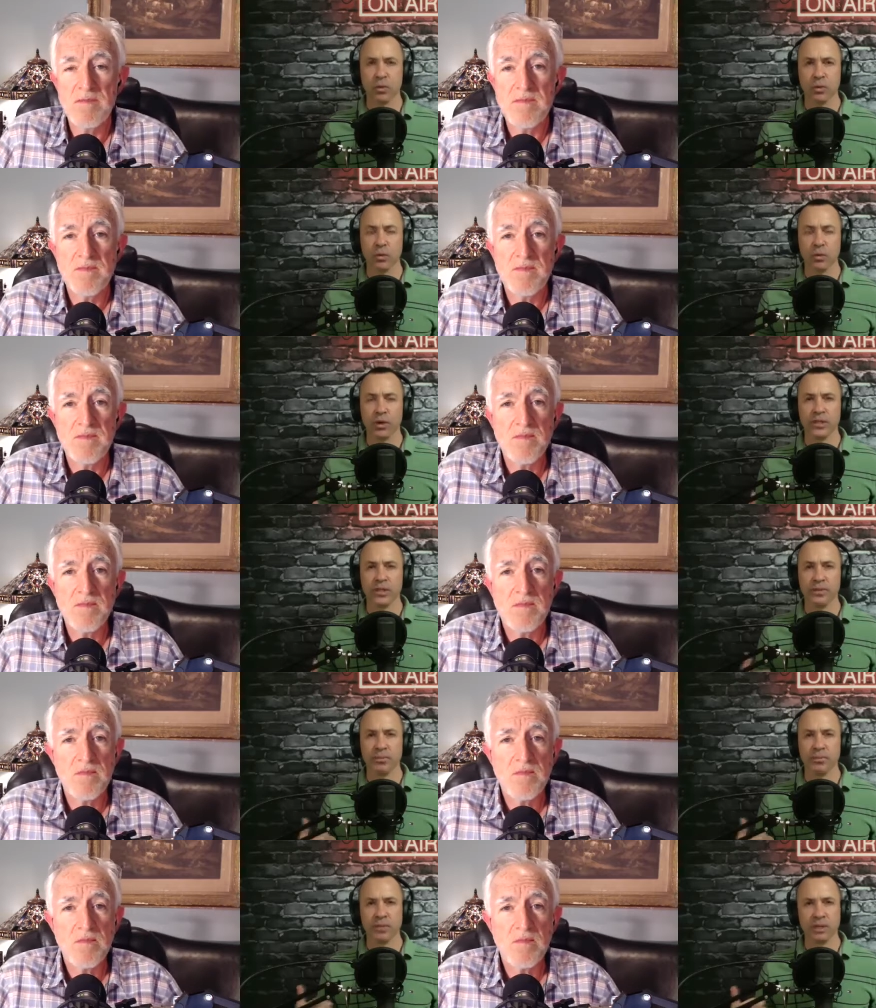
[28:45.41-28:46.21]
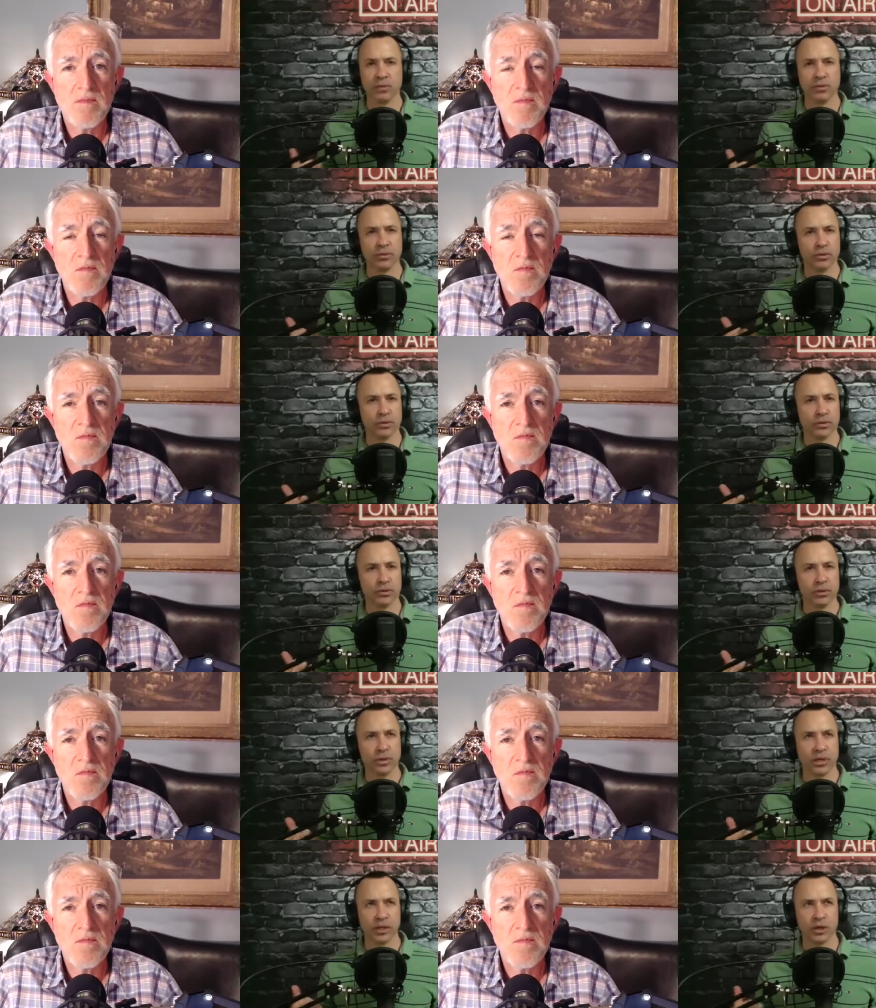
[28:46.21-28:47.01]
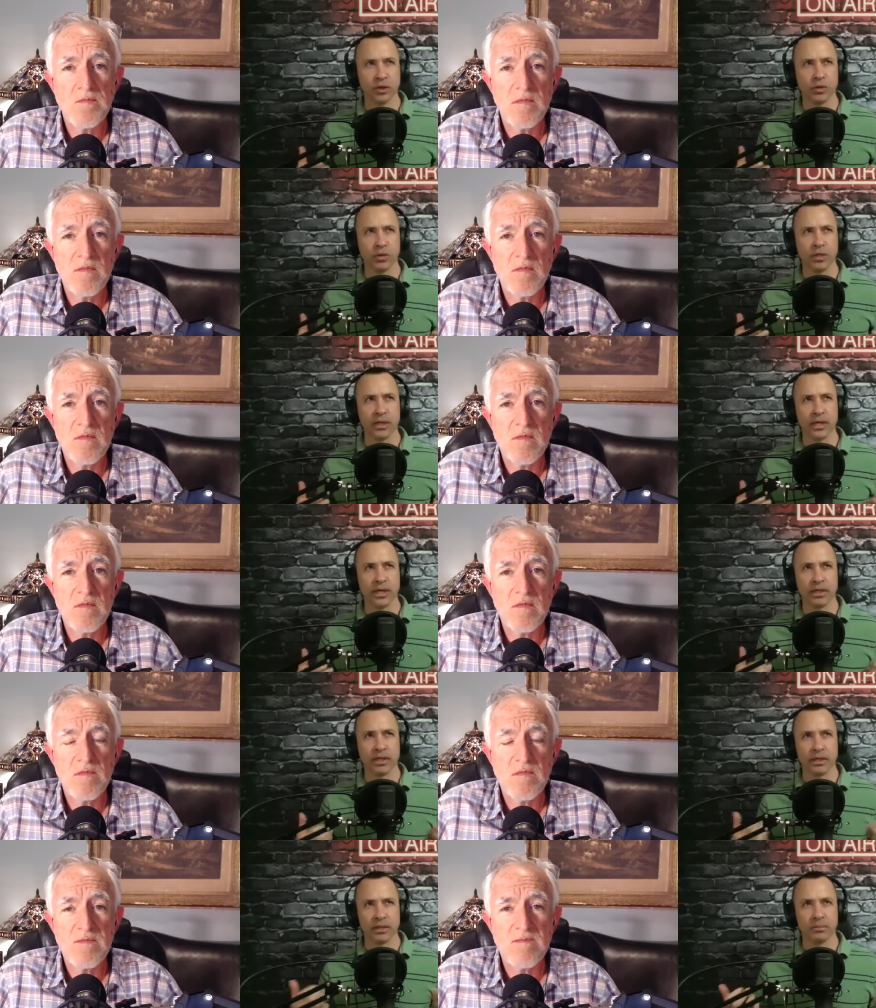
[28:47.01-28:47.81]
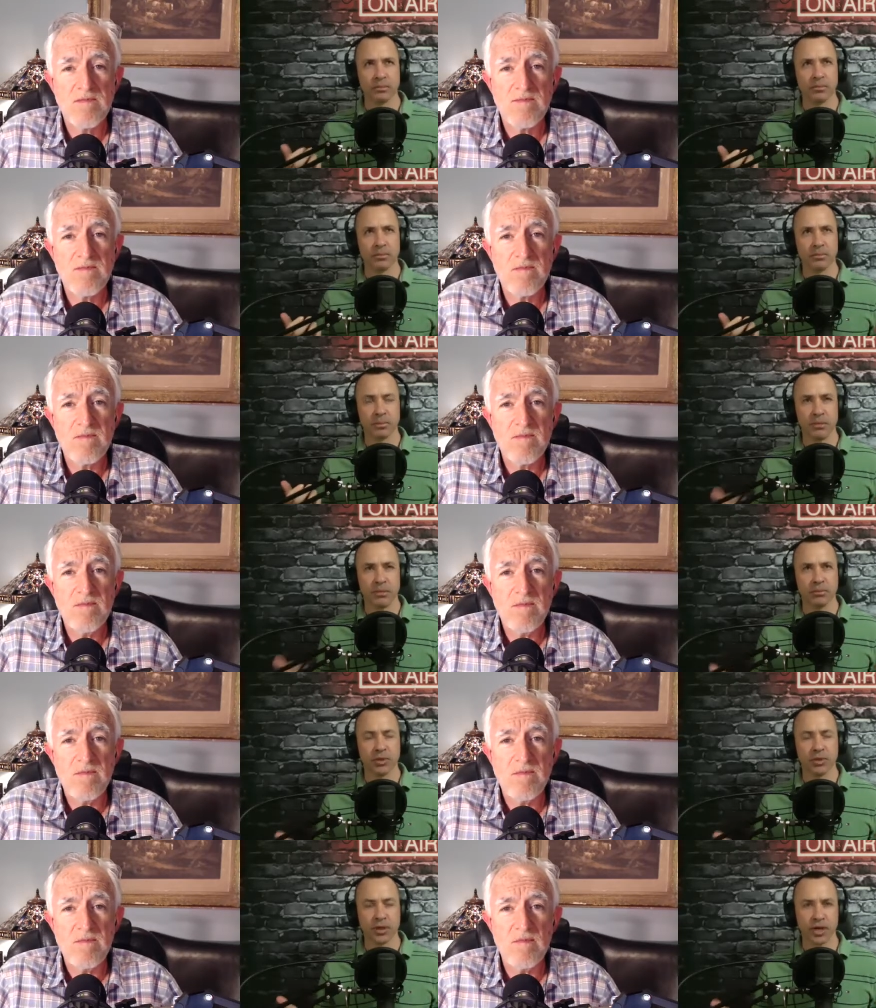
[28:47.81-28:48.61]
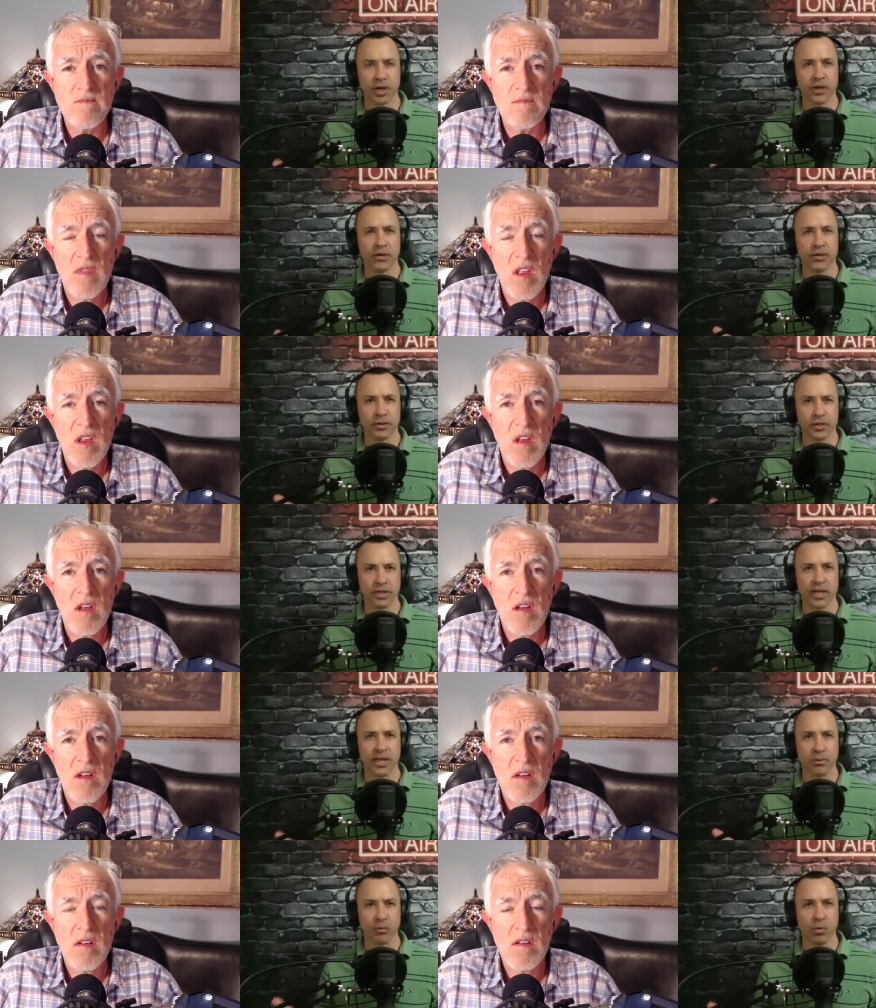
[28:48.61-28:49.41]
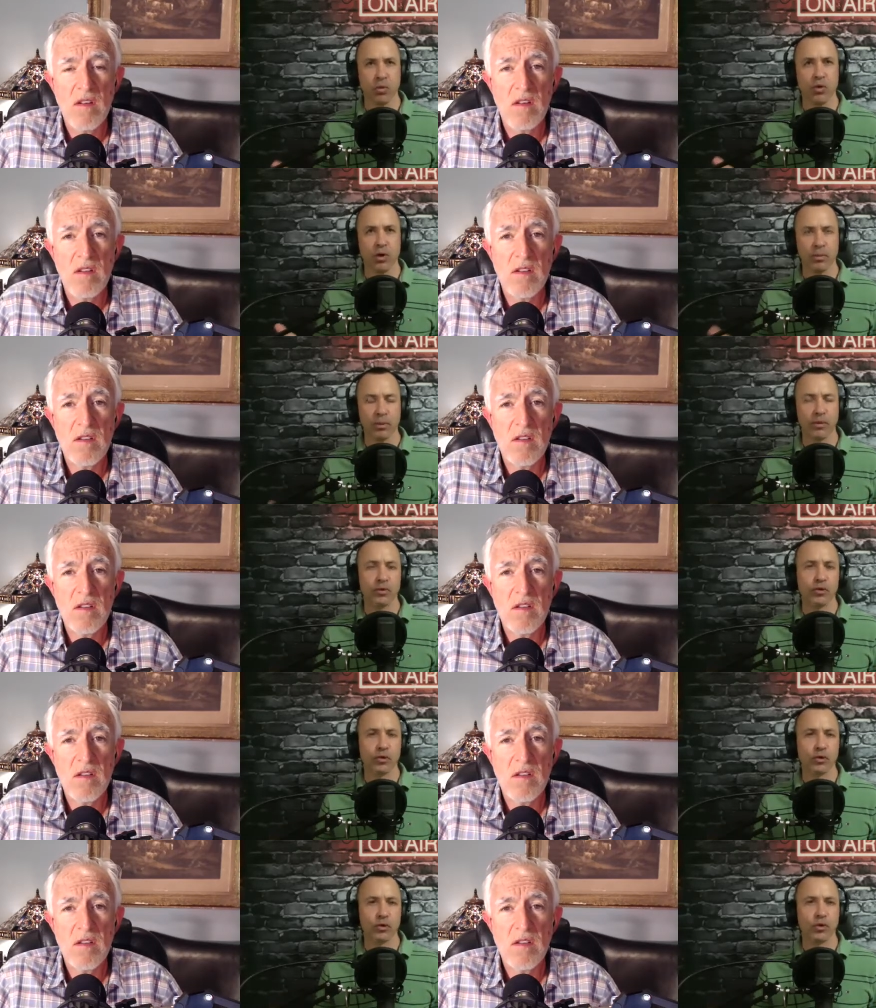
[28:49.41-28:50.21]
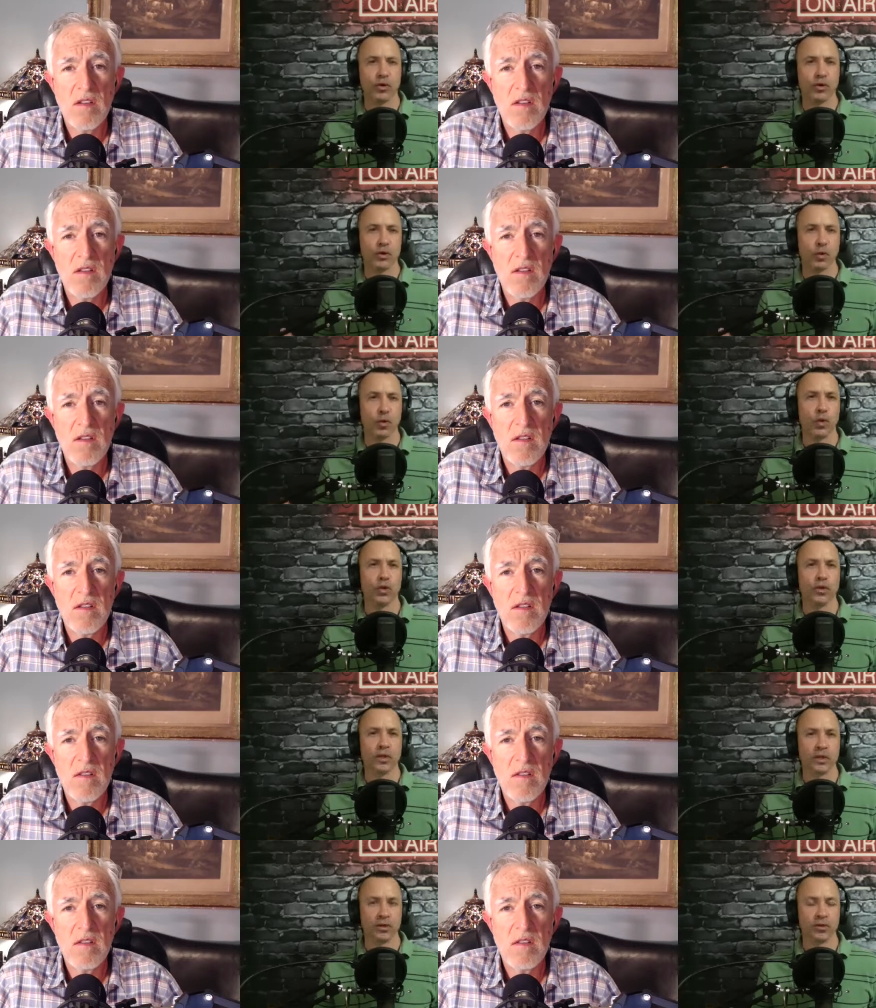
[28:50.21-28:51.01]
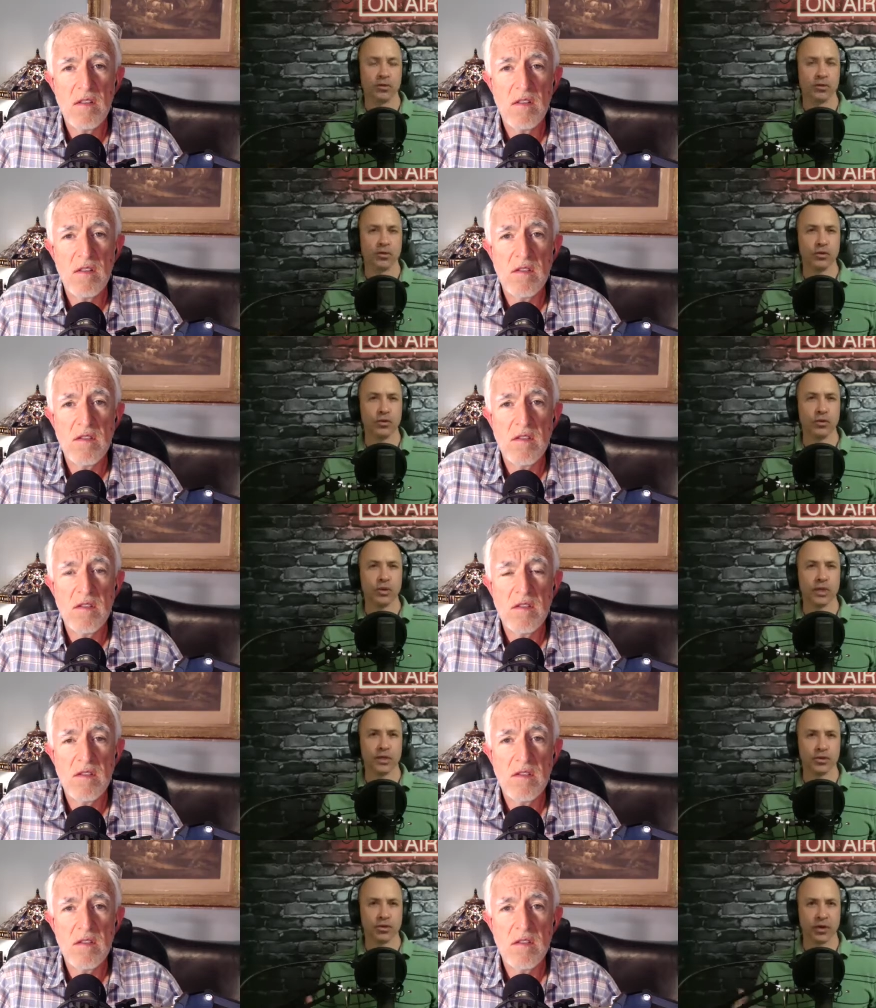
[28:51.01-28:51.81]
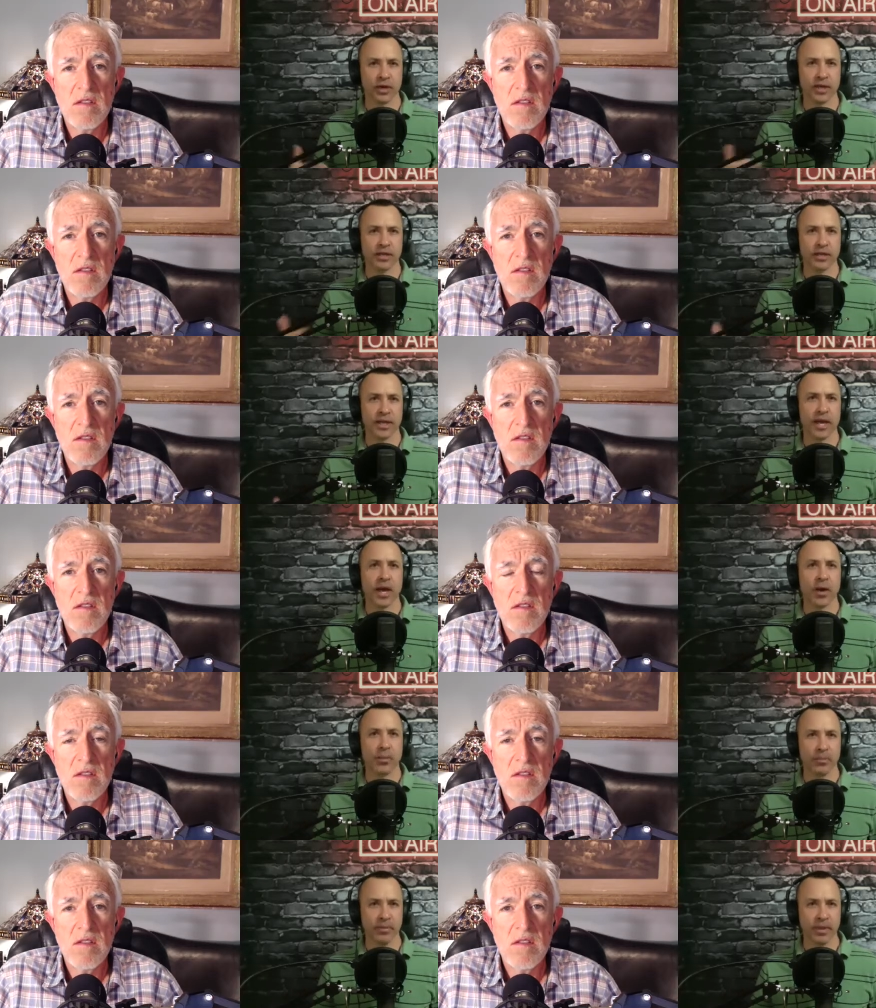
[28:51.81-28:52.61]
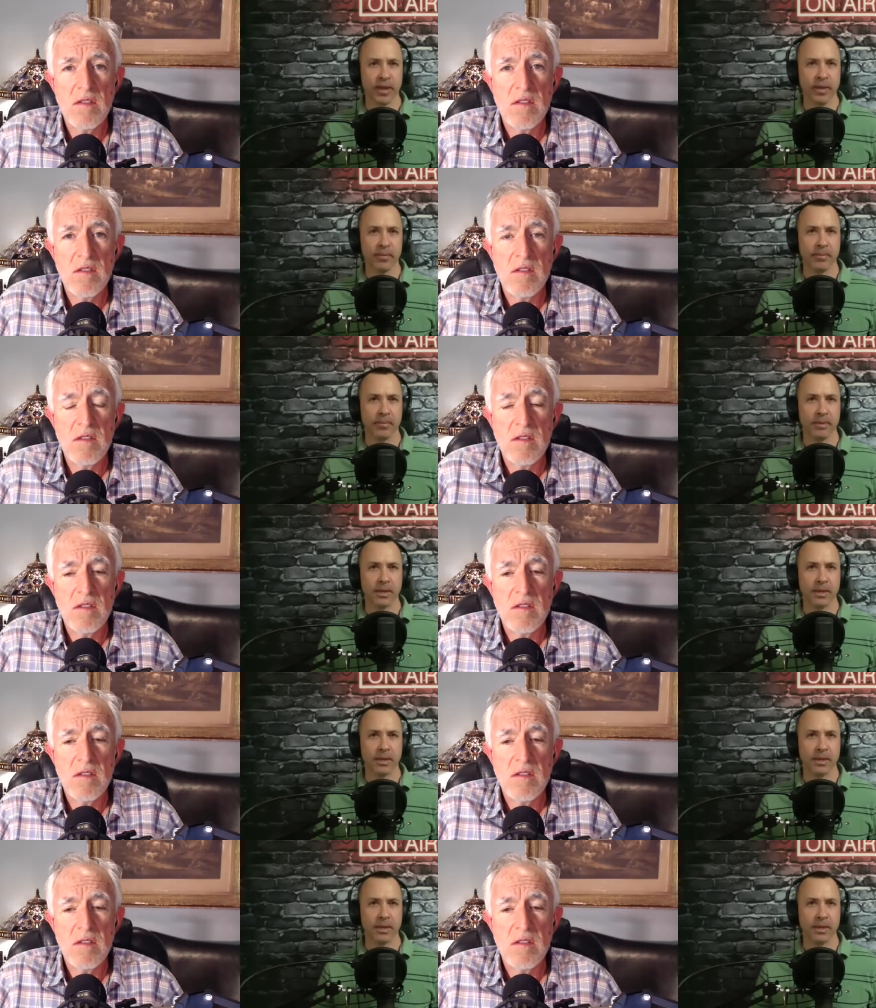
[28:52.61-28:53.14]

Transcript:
Speaker 1: What is it people that you would like that people could understand more about you and the work that you do and trying to help them